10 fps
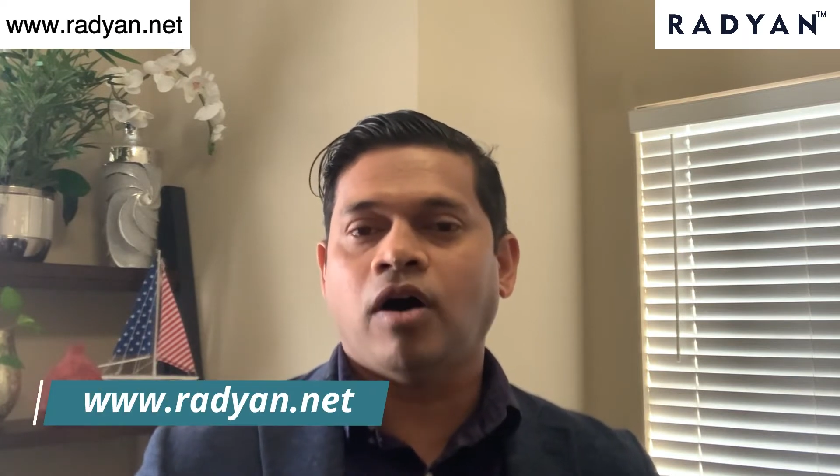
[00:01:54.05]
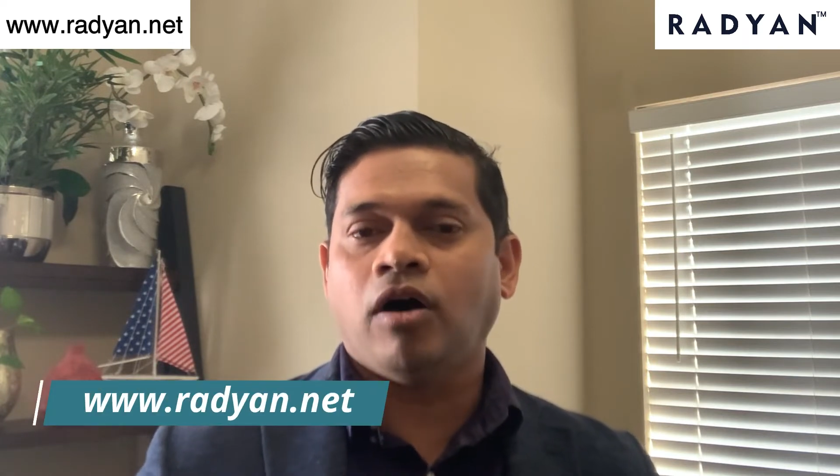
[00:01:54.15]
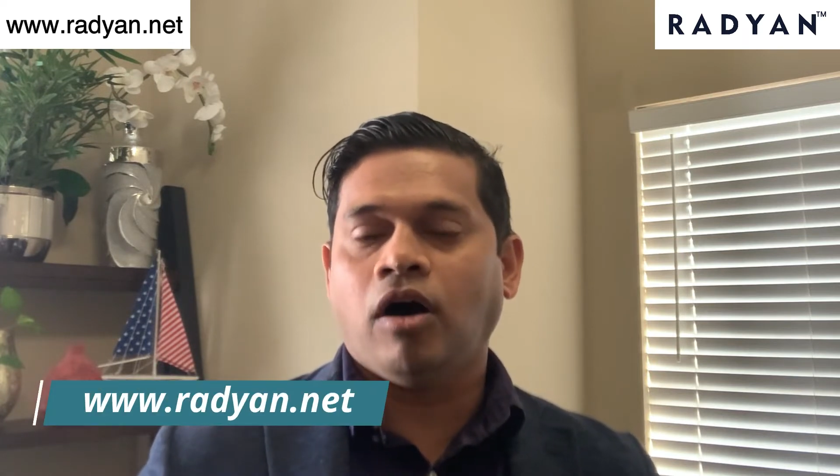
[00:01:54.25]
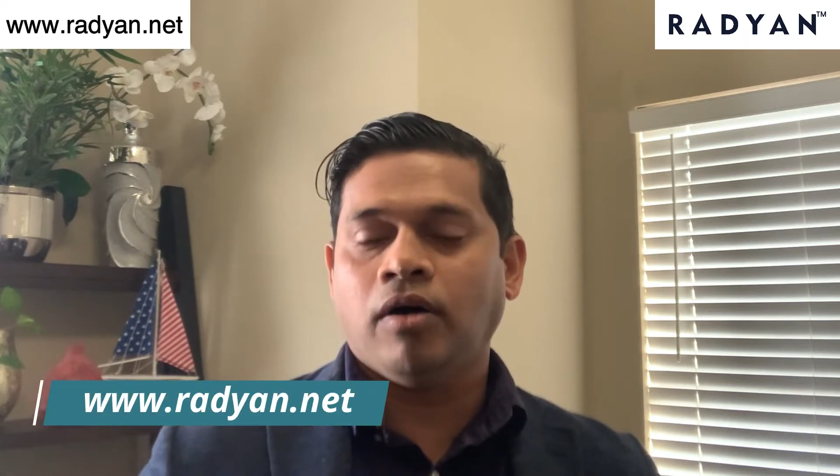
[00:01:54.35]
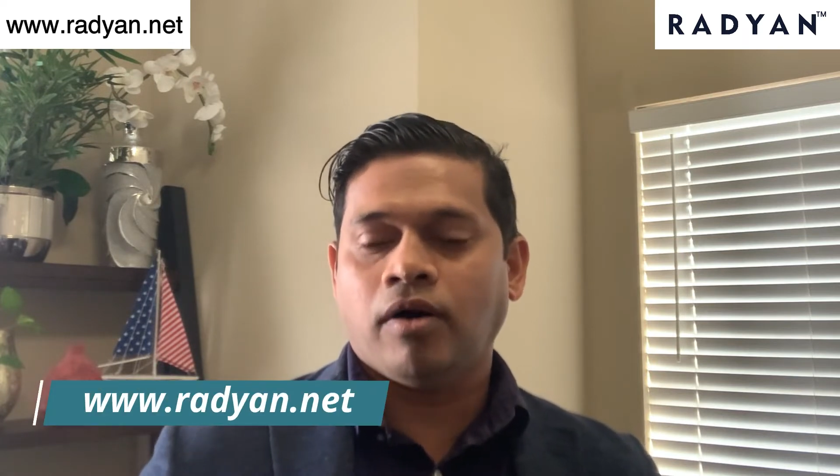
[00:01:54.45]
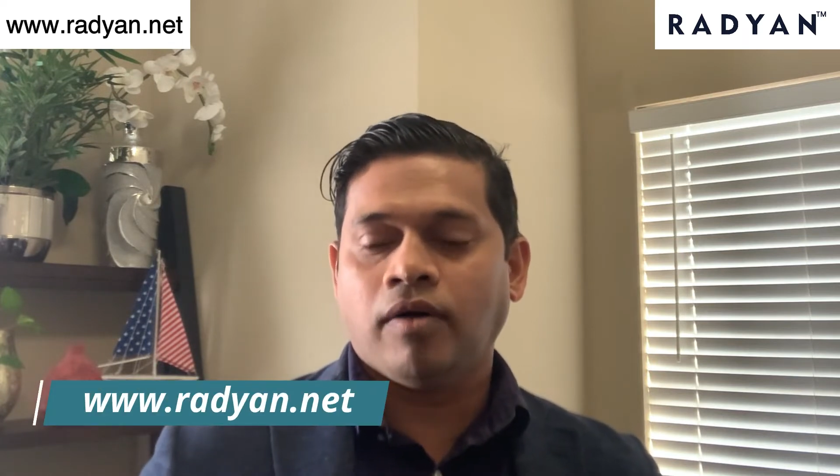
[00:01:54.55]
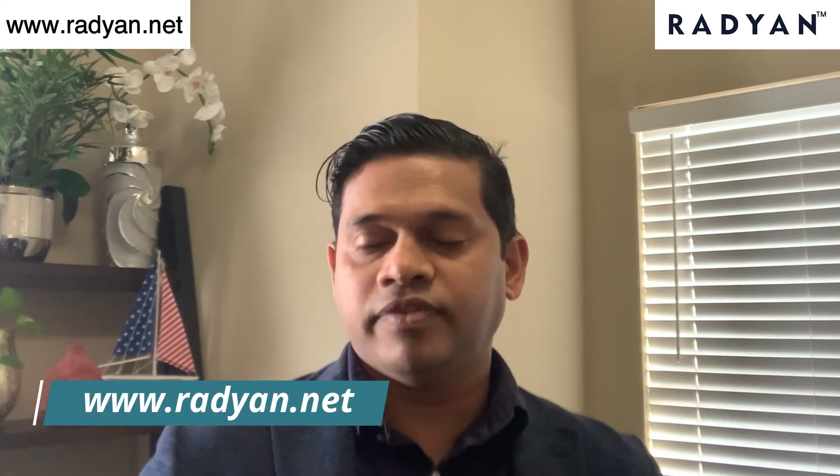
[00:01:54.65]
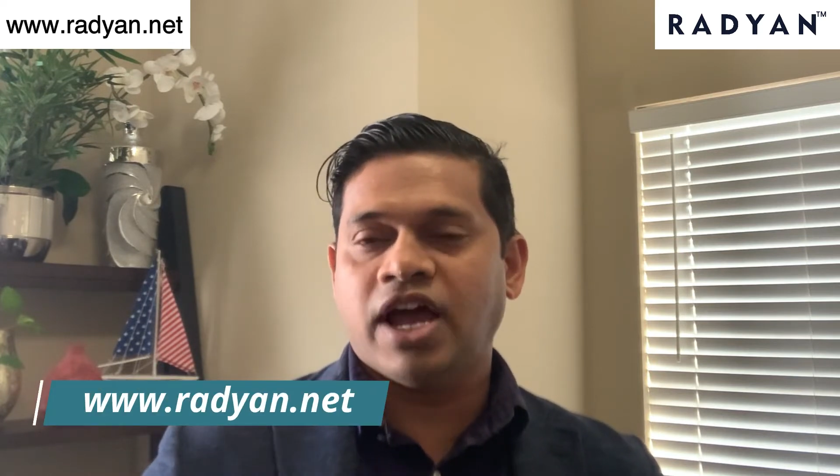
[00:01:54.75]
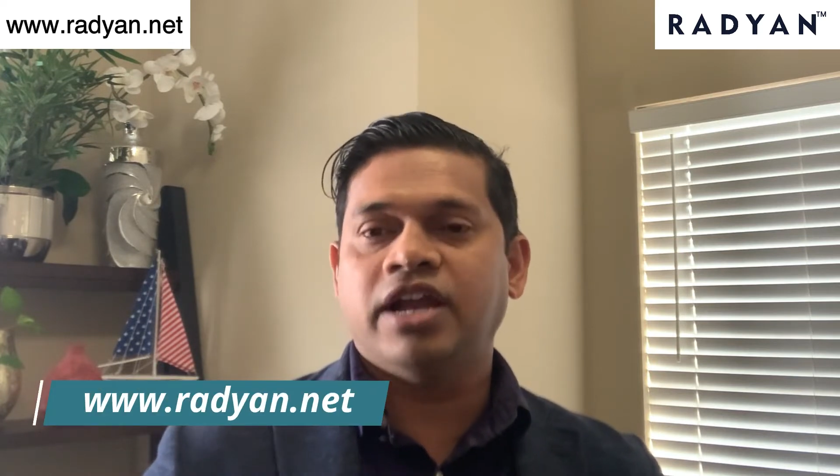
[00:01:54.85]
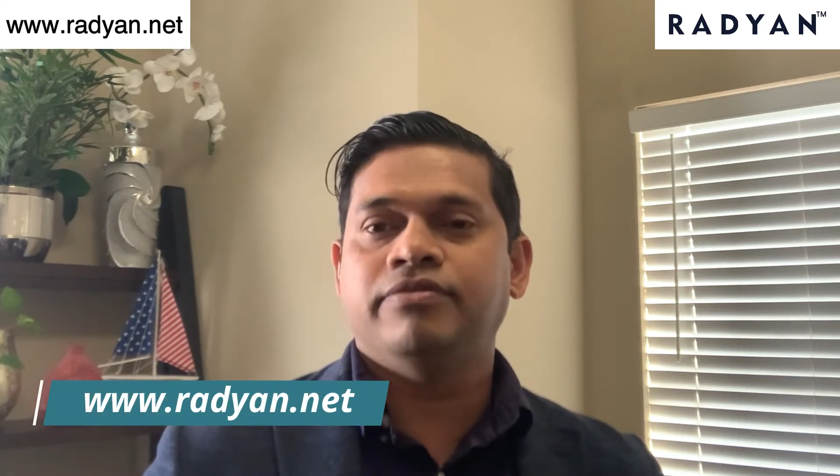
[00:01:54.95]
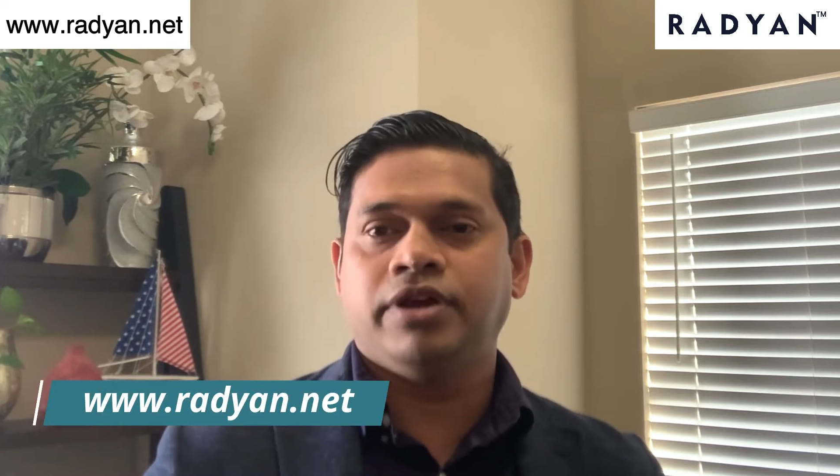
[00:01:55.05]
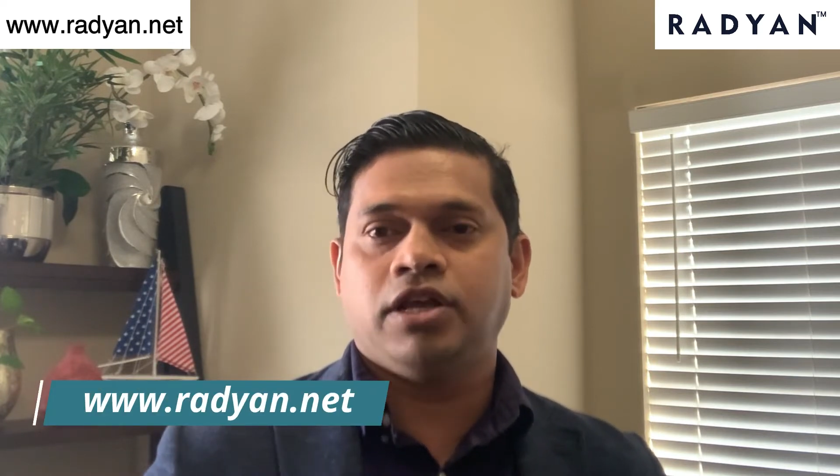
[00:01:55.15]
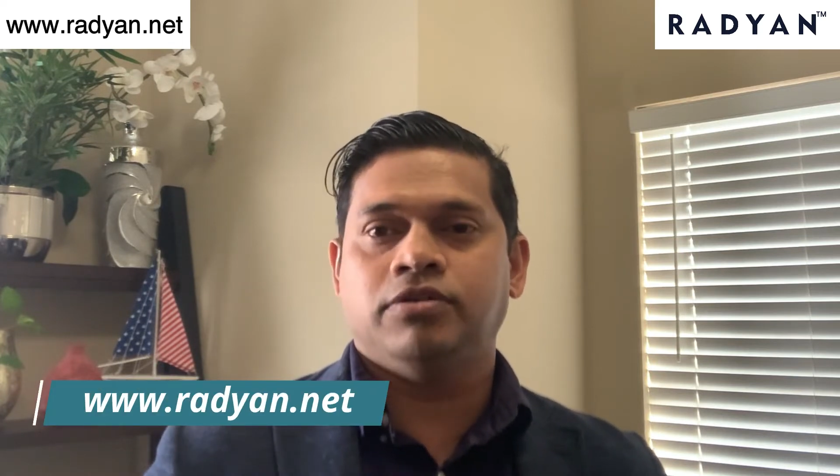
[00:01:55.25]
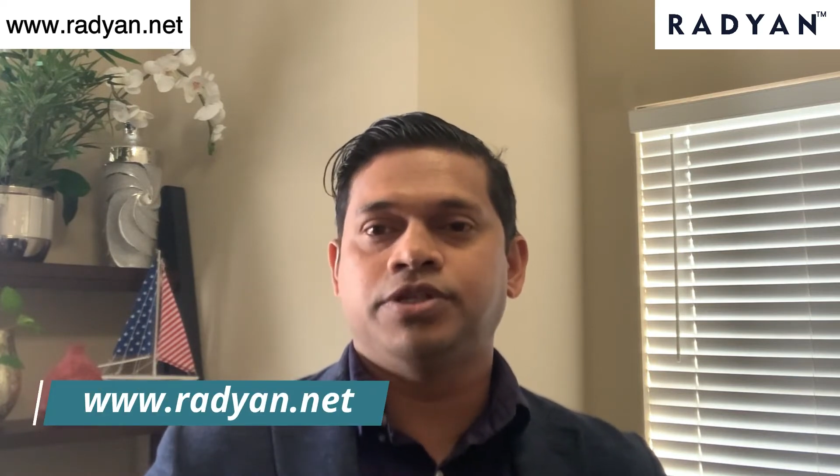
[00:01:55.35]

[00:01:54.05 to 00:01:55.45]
on that video,